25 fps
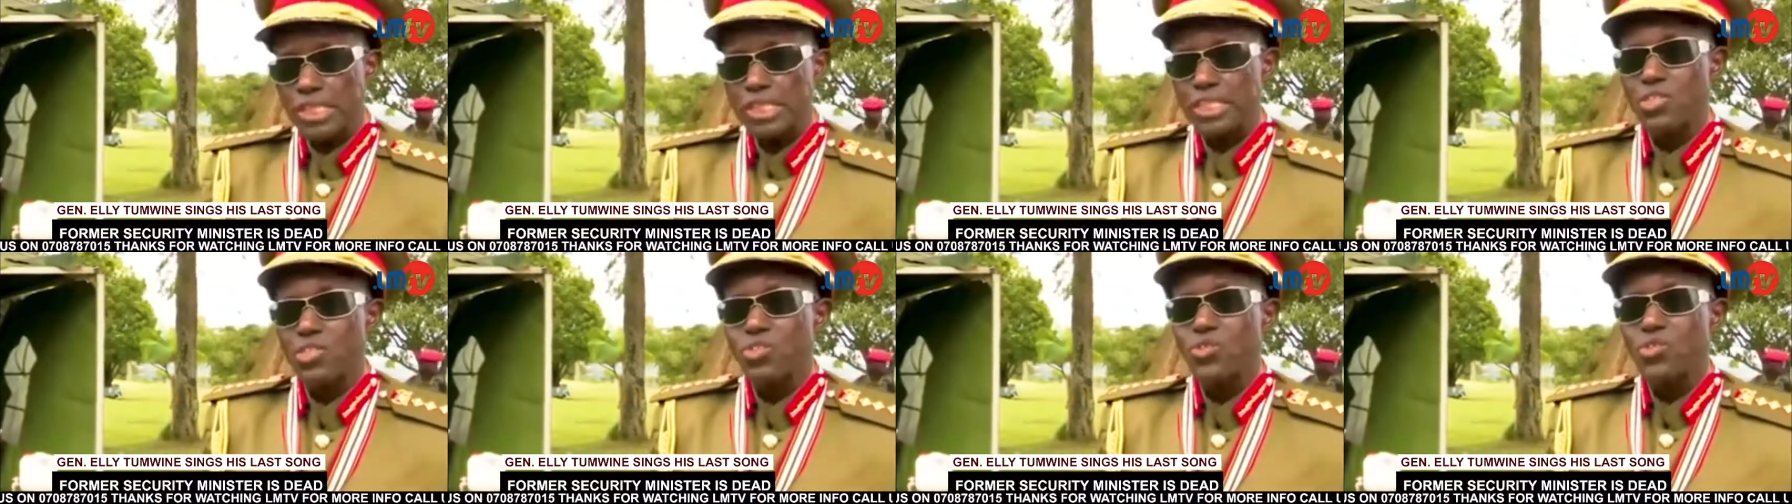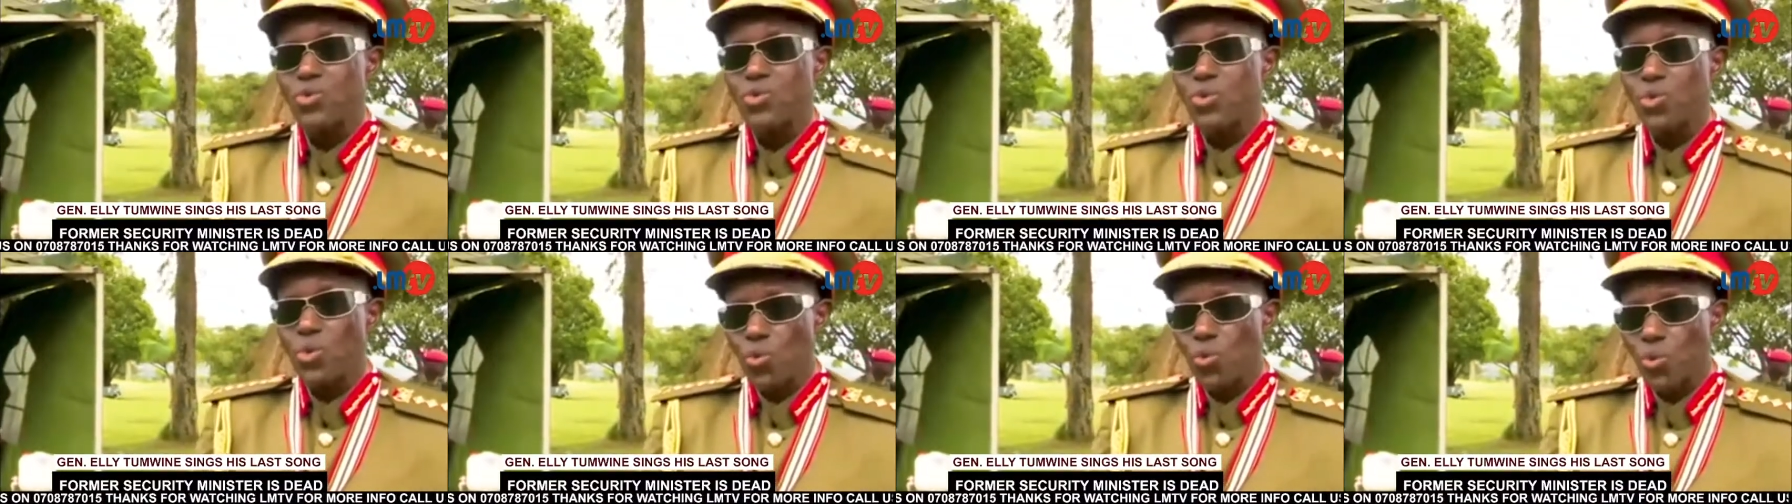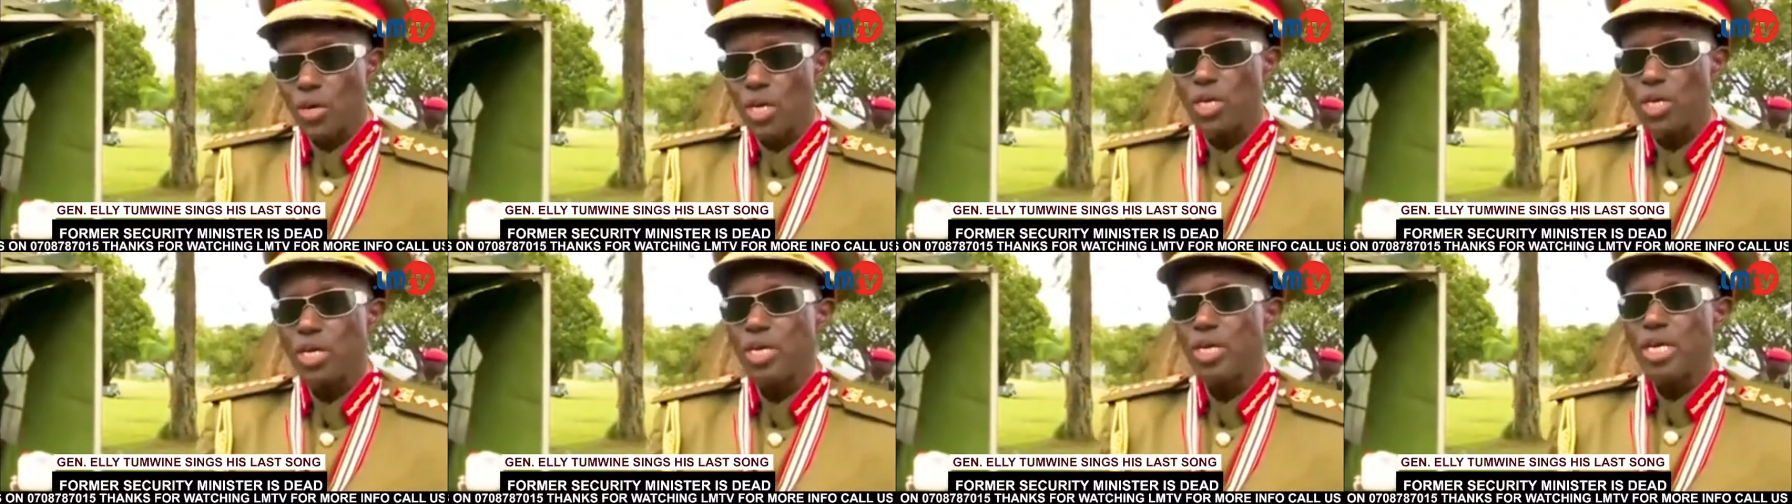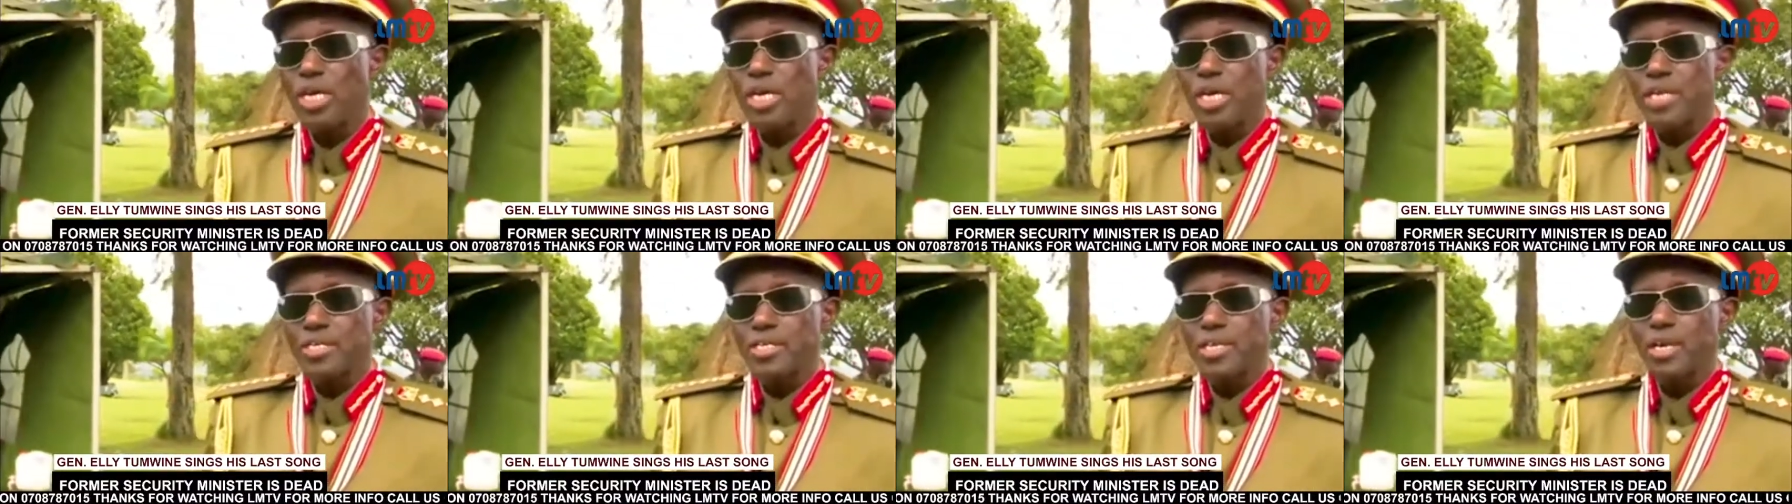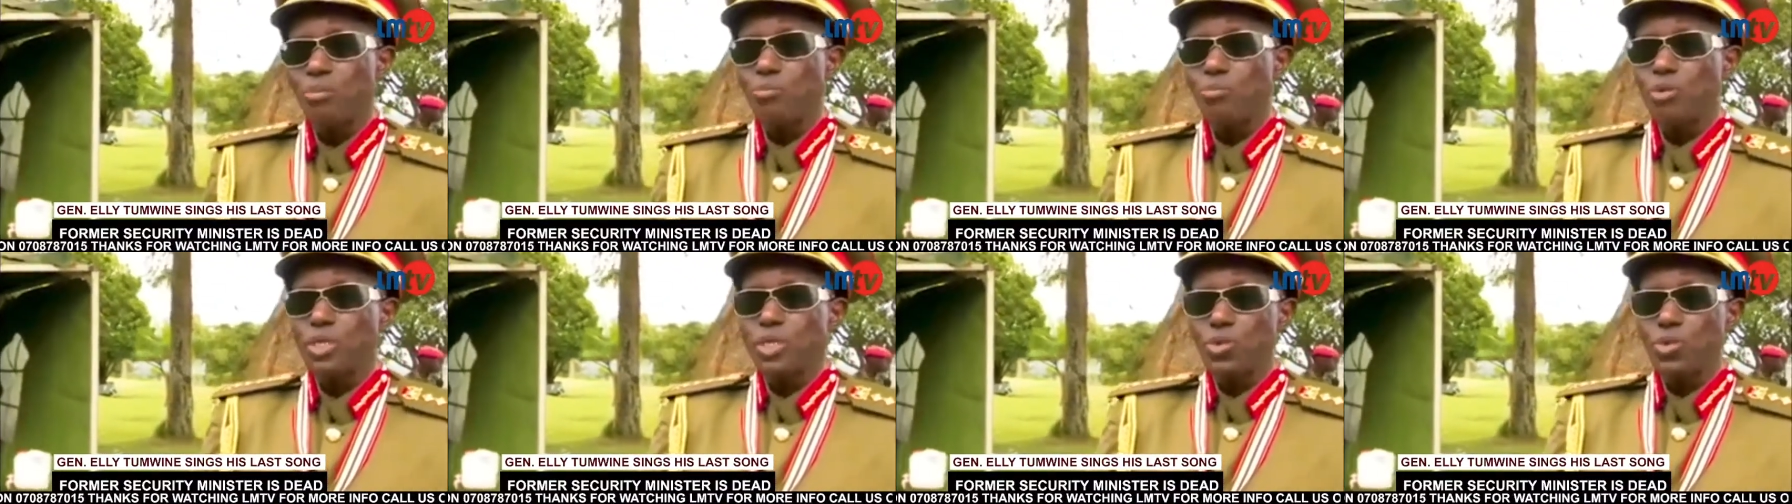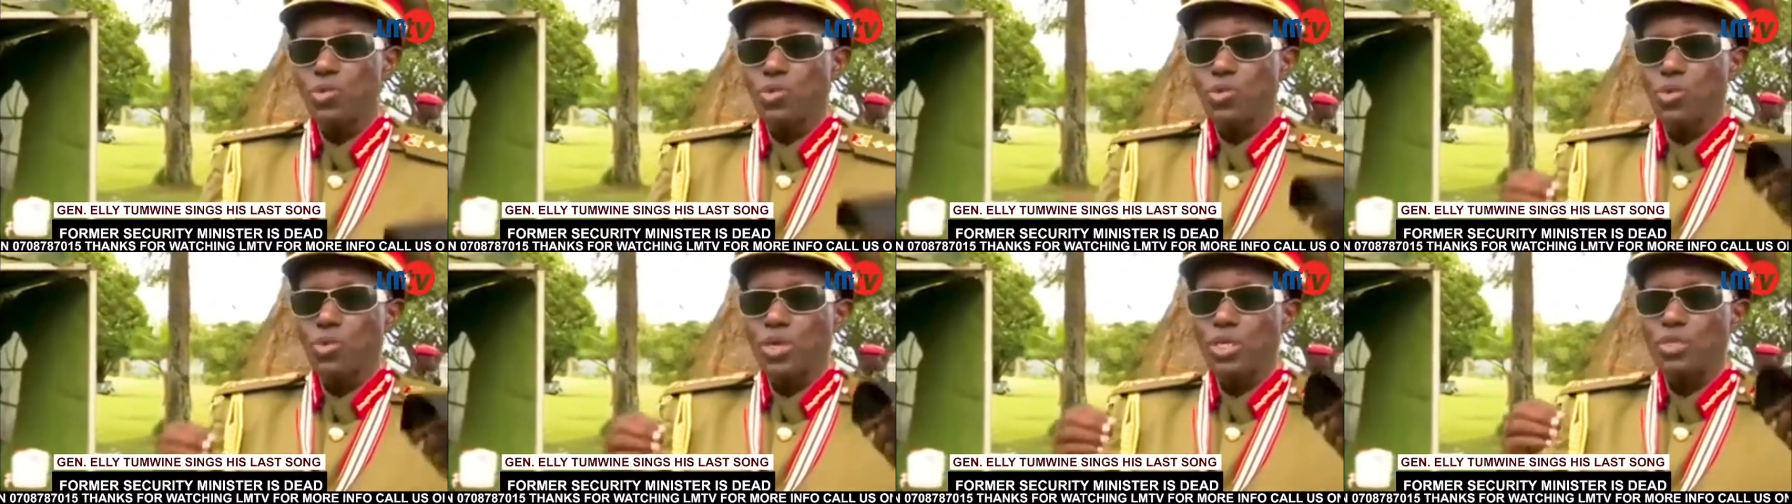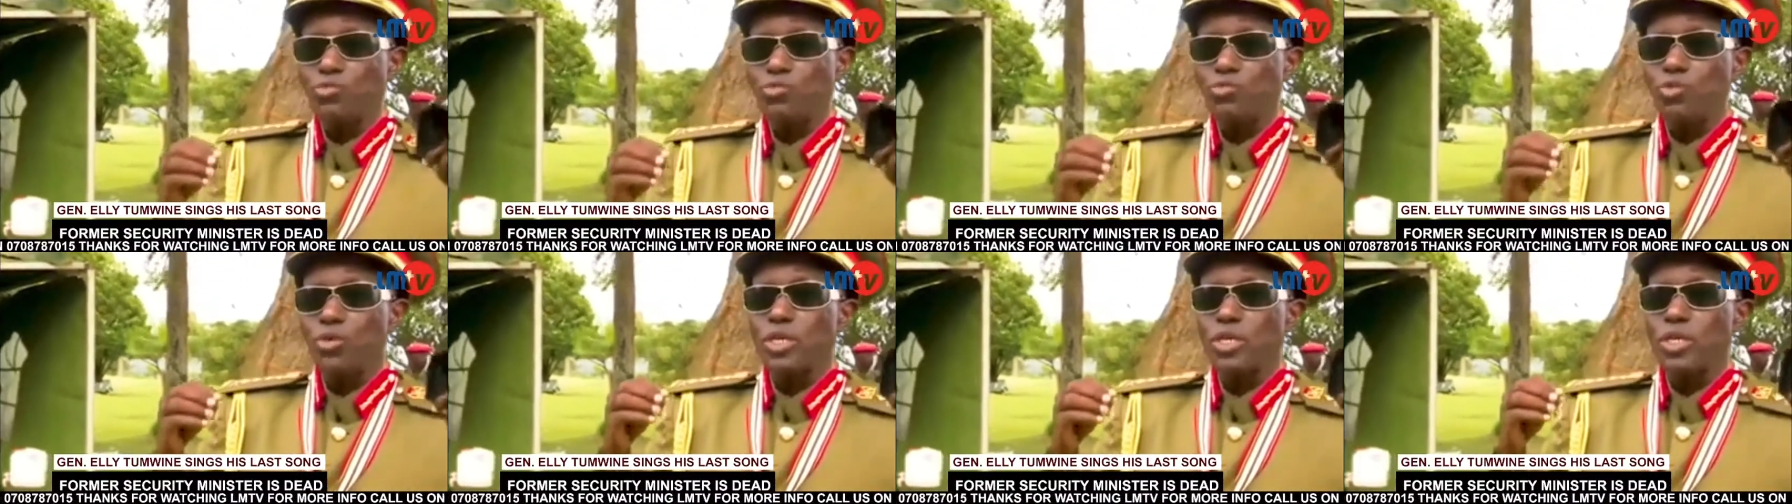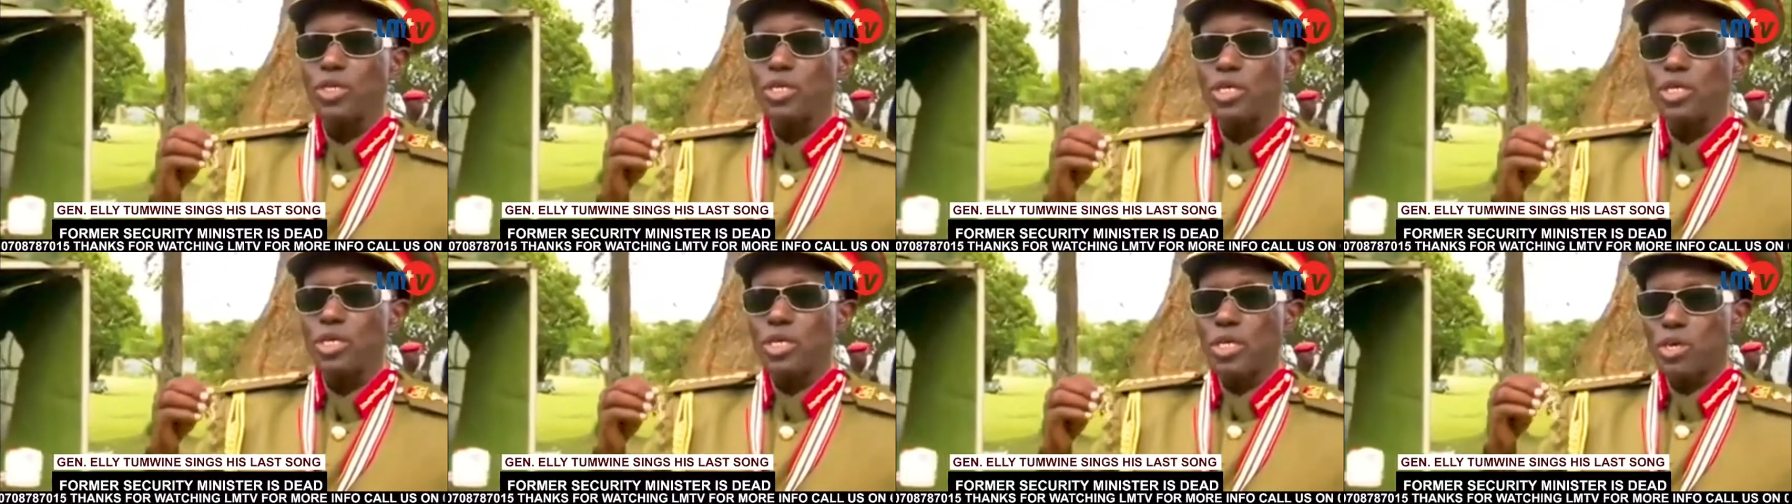there is no way somebody who went for a,